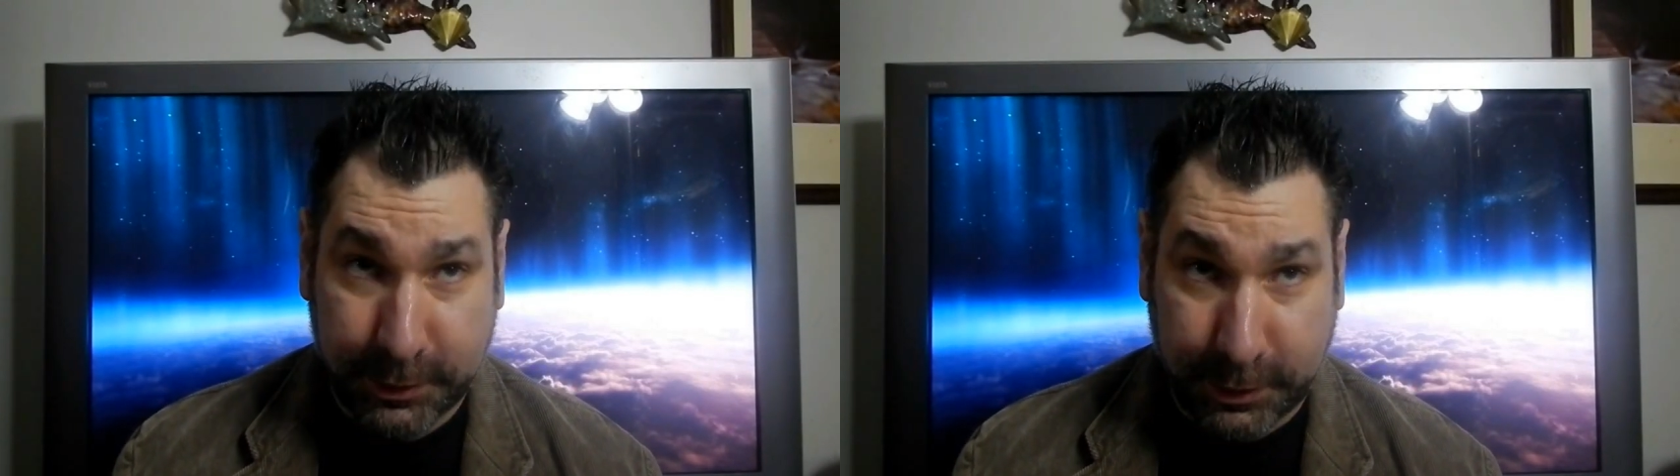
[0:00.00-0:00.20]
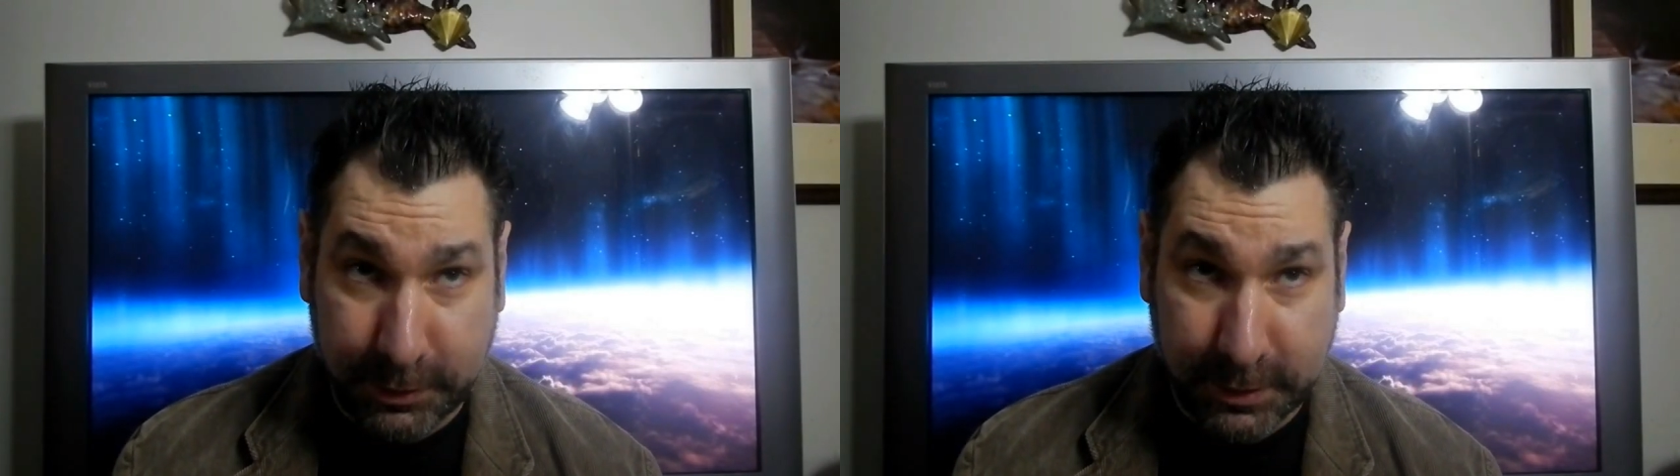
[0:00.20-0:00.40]

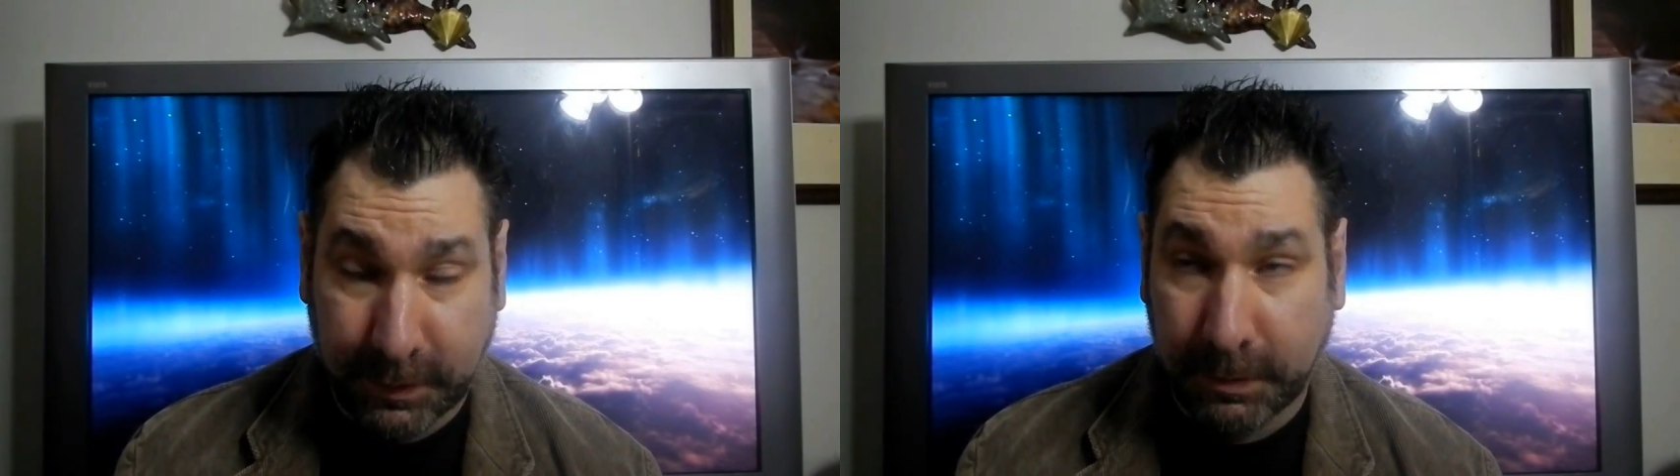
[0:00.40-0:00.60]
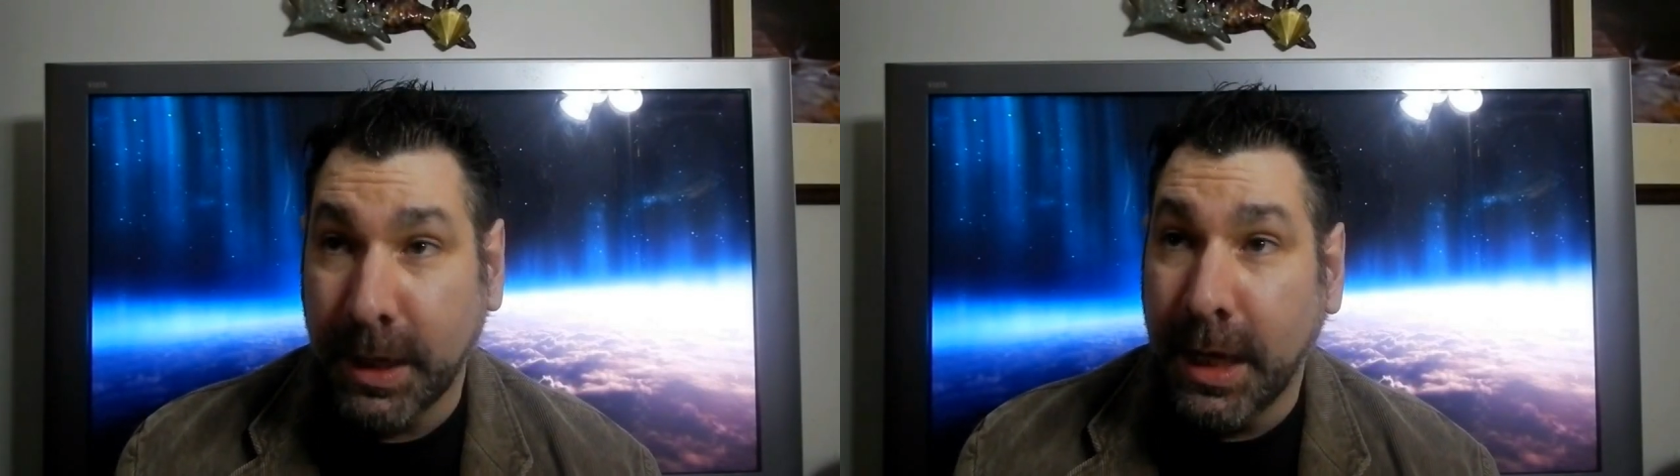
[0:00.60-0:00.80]
chosen
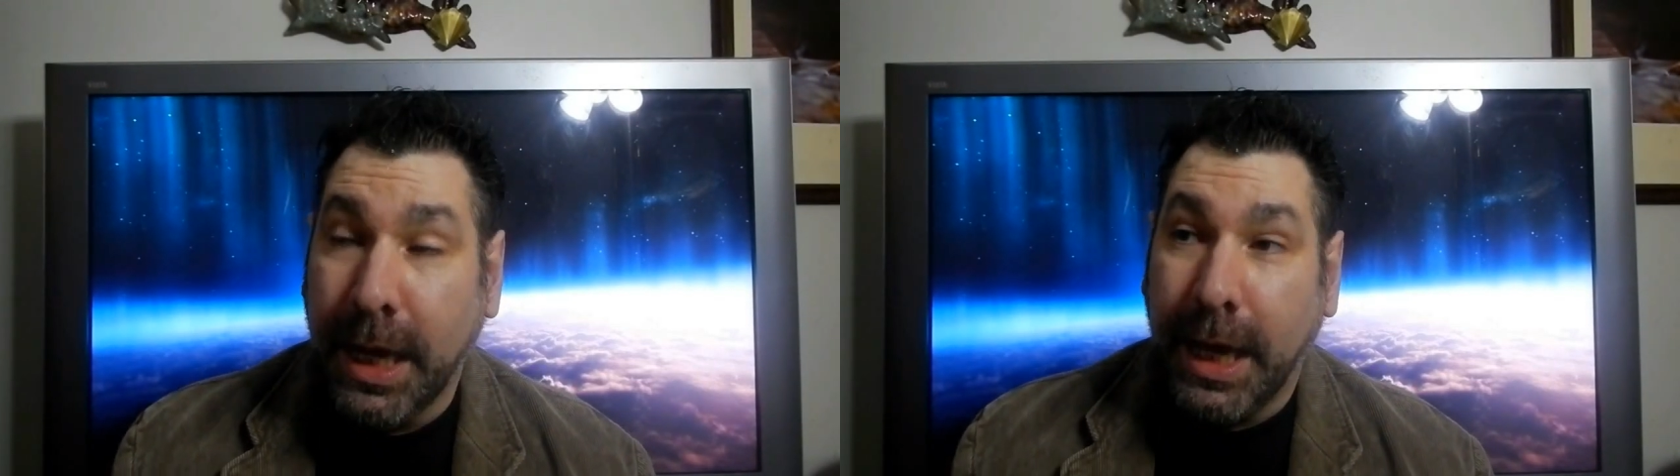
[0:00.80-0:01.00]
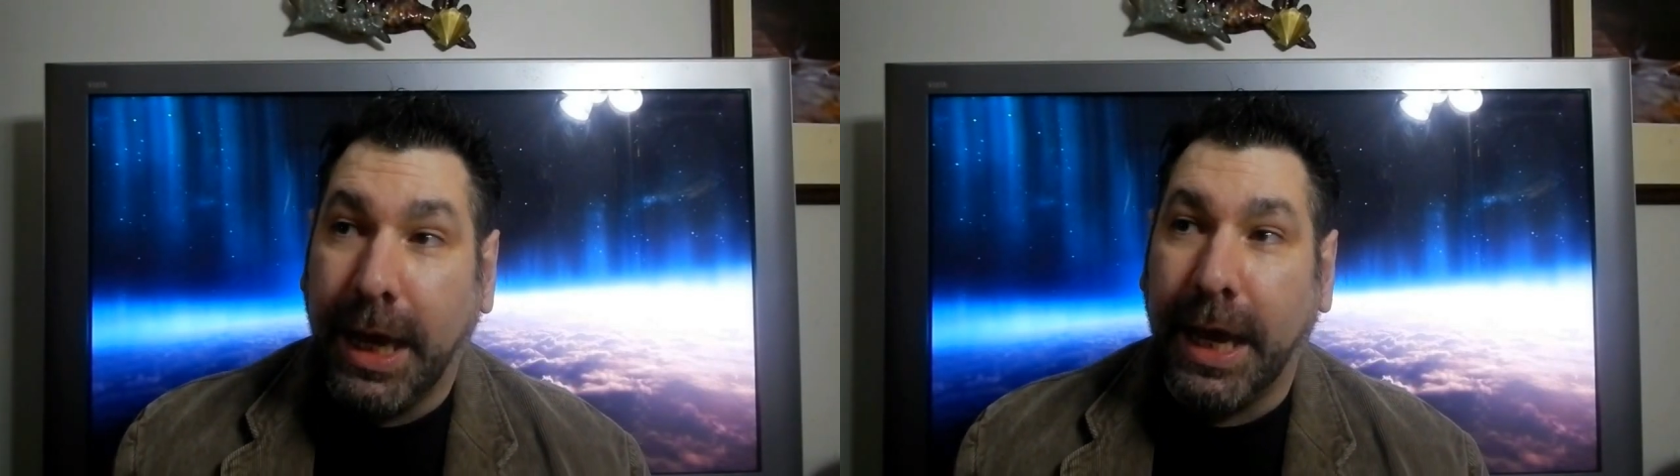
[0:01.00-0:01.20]
from.
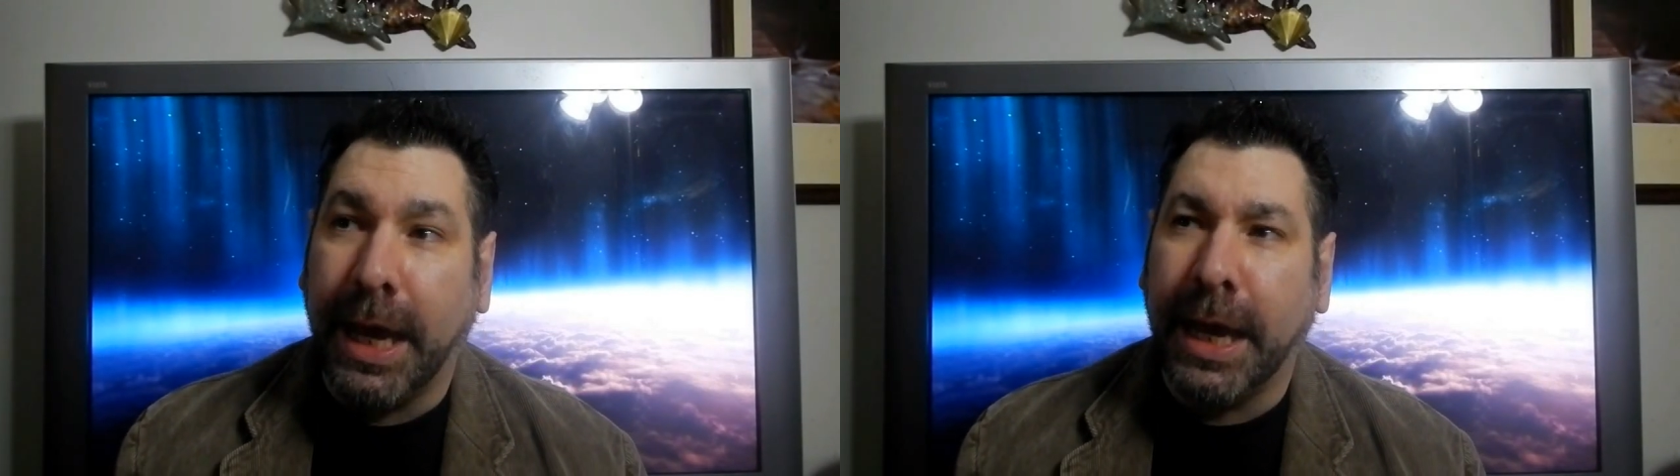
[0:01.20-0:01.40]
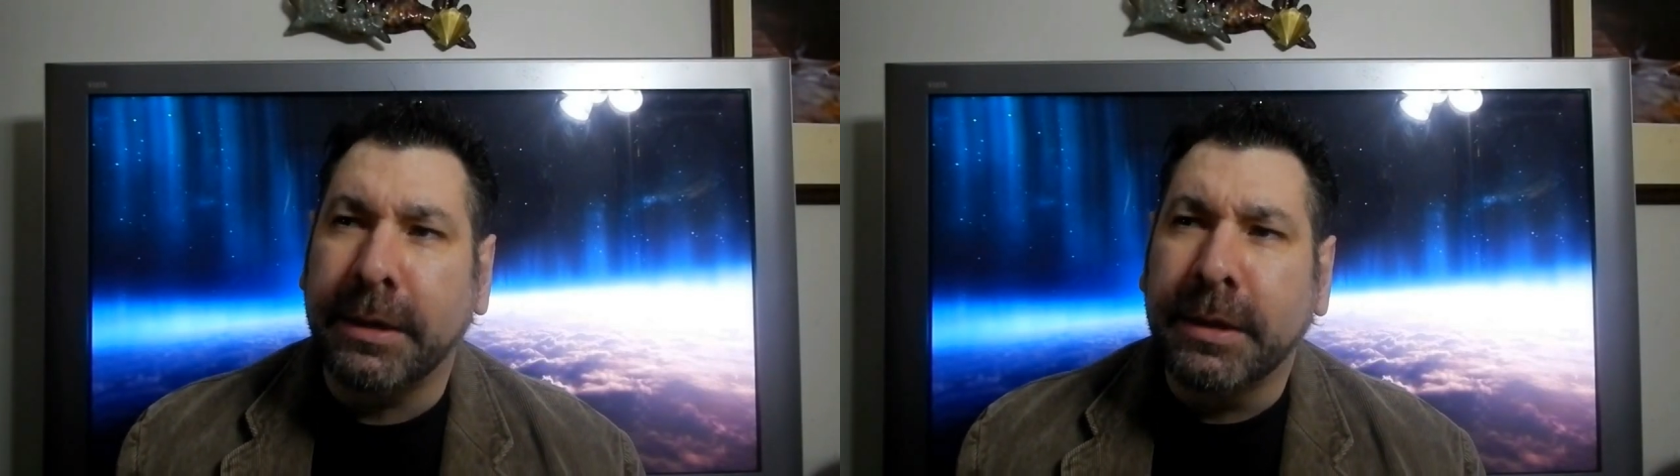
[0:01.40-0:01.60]
And